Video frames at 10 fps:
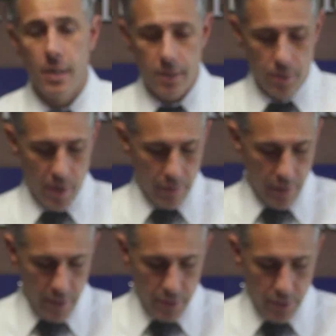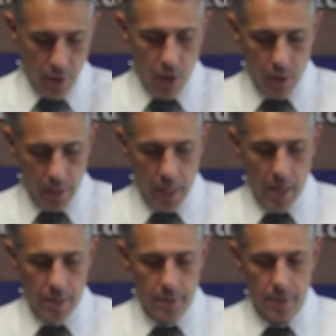So we have a very strong
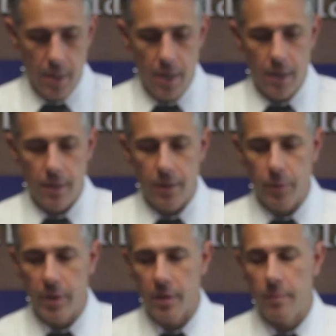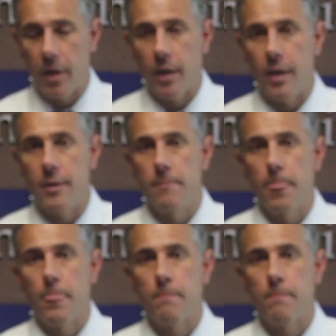case that we can buy